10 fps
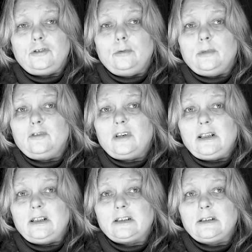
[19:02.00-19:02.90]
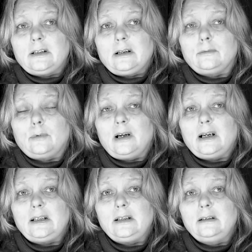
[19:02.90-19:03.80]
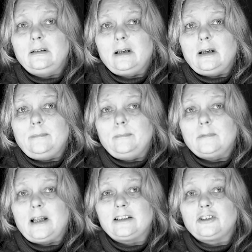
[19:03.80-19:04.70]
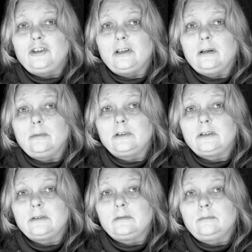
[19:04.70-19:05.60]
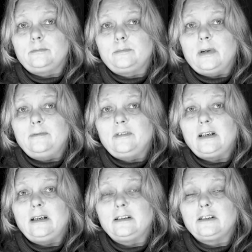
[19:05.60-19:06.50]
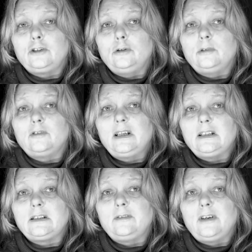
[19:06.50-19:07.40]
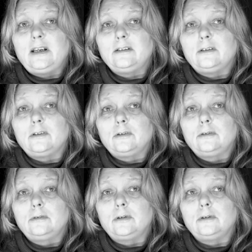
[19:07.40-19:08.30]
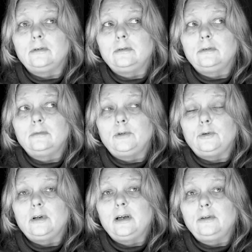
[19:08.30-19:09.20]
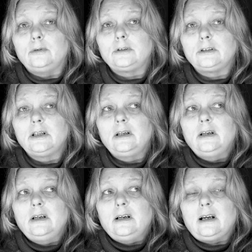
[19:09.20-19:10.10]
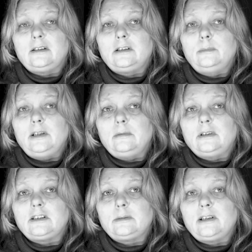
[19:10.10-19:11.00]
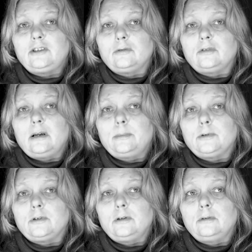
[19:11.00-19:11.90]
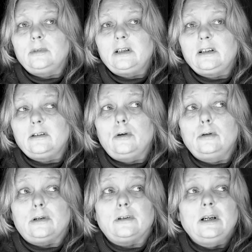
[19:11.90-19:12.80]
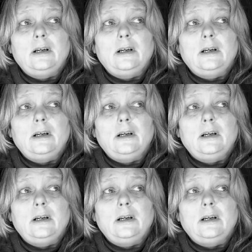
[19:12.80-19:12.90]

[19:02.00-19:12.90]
in human rights, and why last year I was invited as a human rights defender to Bute House and to meet with the Special Rapporteur, Mary Lawler,